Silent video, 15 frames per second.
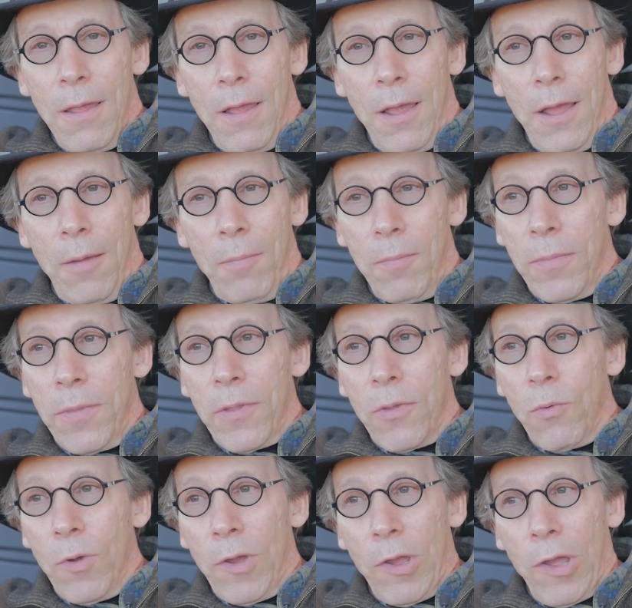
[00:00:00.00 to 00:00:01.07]

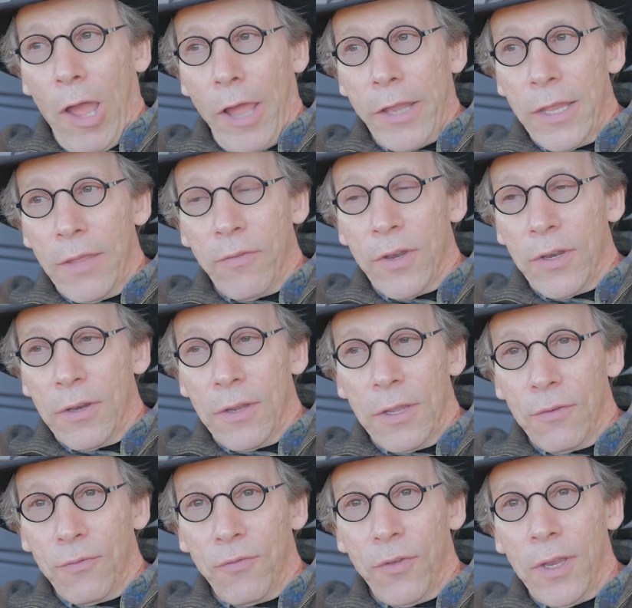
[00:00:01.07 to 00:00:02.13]
I live
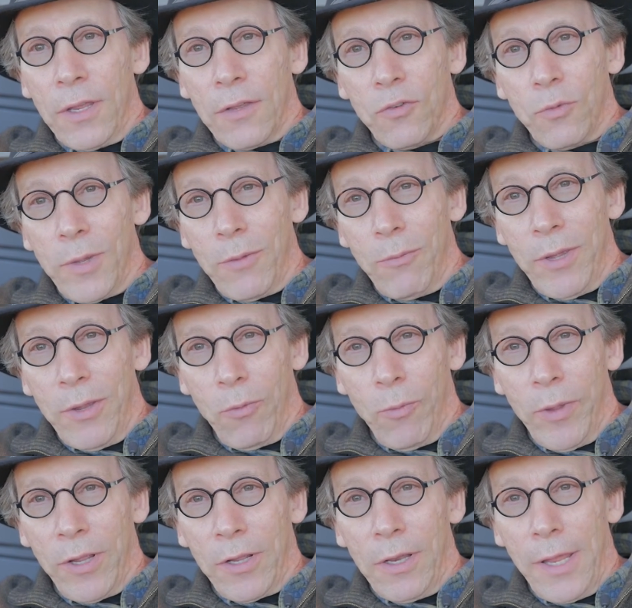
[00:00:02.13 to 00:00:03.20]
in Phoenix.
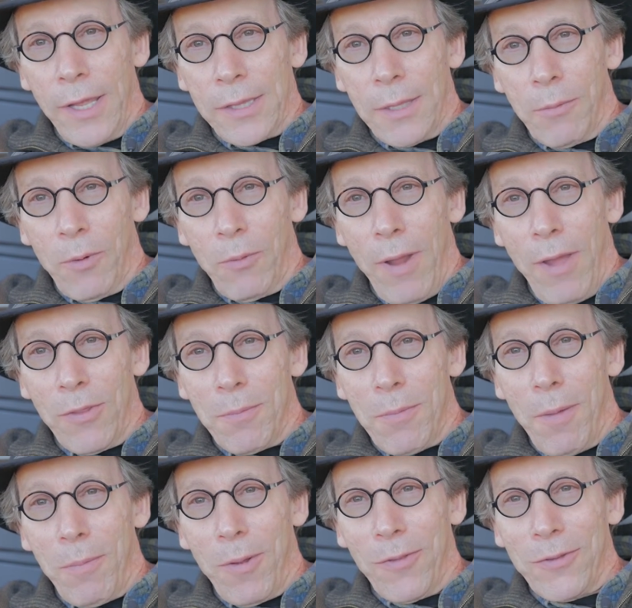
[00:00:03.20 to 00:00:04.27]
We collect them and round them
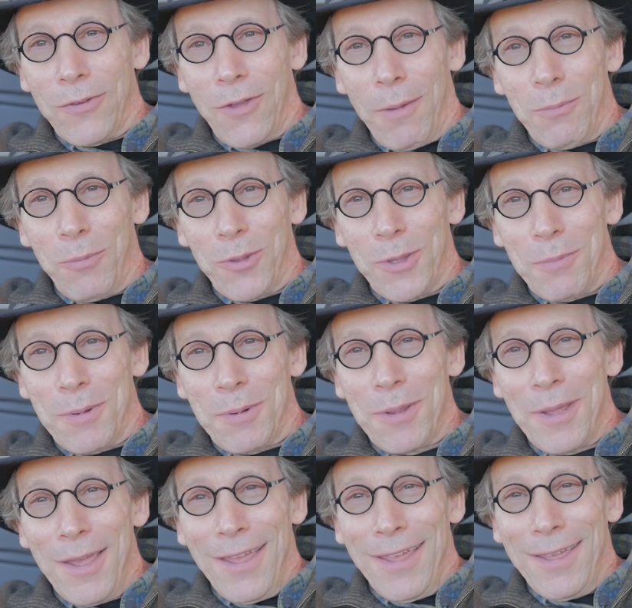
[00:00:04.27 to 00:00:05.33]
up all the time, put
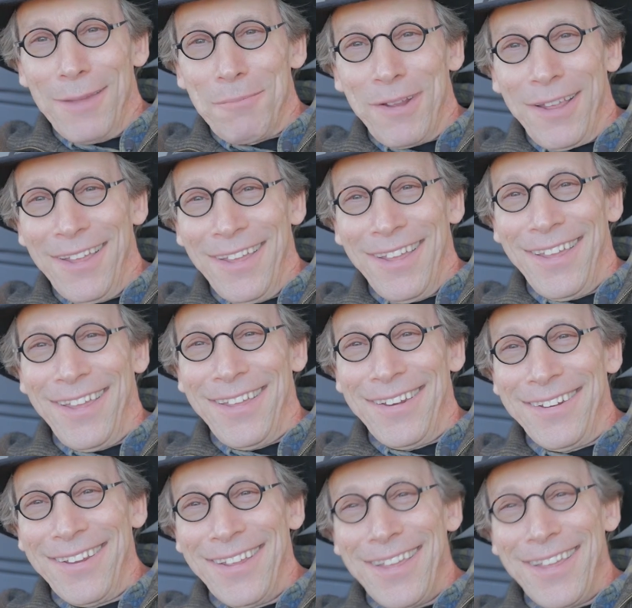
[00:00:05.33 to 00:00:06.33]
them